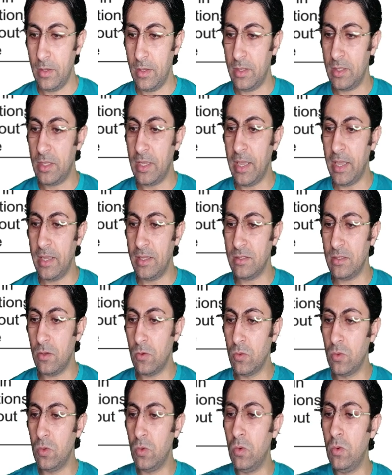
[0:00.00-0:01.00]
it has
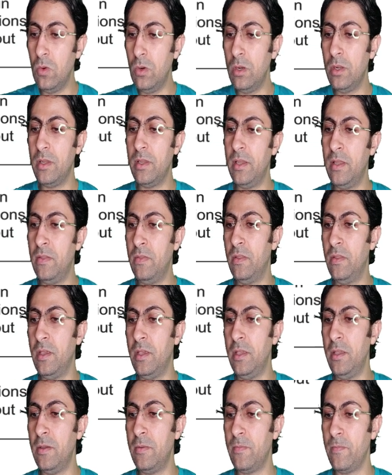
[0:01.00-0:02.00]
a role in
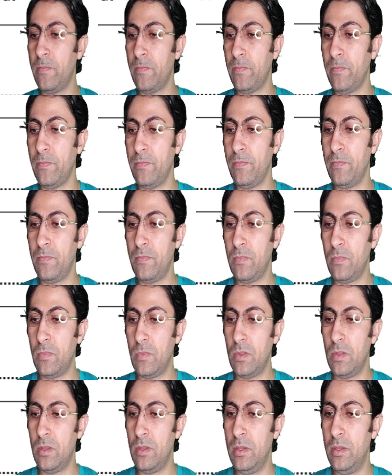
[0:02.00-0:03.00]
the,
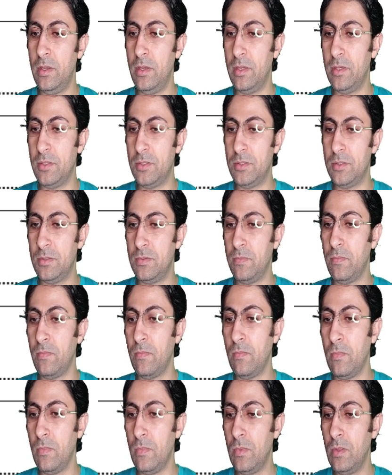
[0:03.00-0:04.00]
yes,
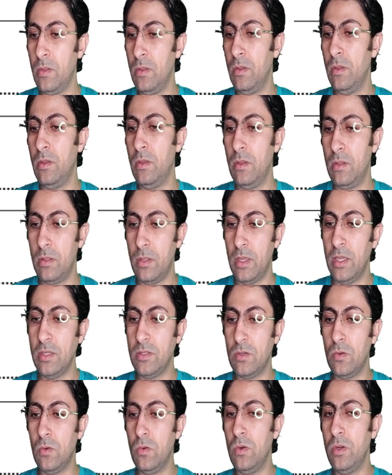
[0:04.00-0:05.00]

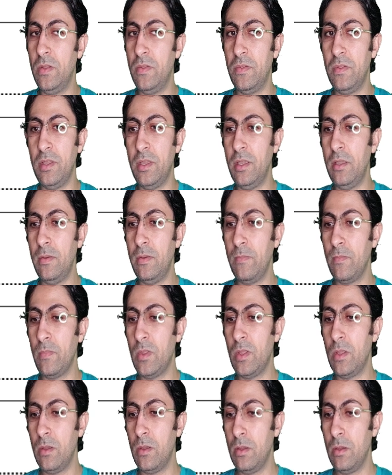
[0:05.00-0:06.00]
has a role in the
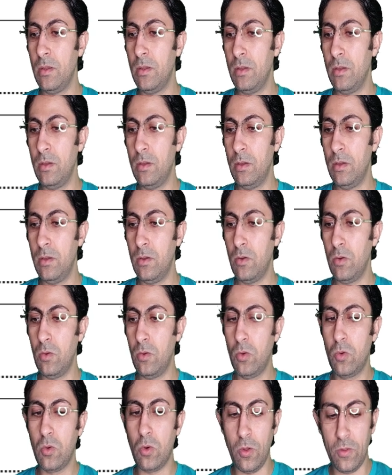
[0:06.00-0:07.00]

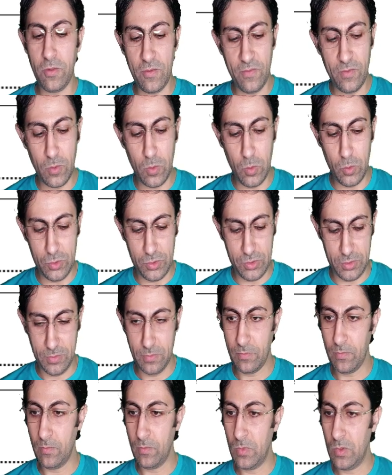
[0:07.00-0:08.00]
growth of the root.
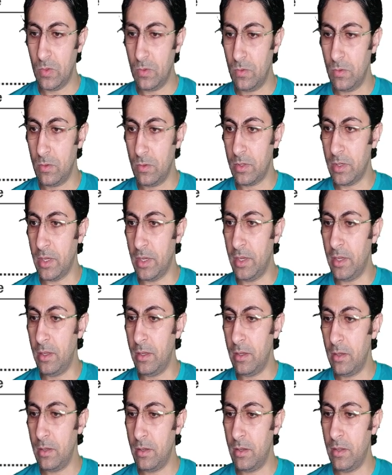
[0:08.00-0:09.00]

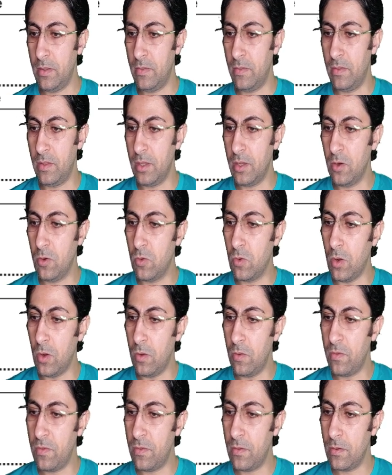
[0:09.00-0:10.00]
Okay, in the
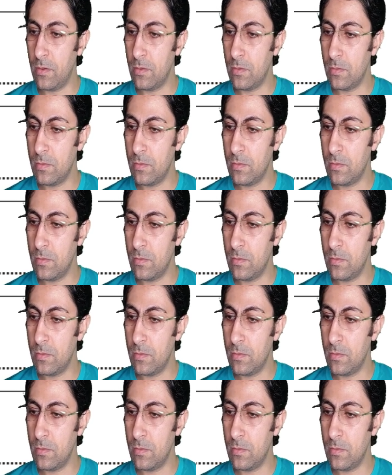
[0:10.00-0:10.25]
growth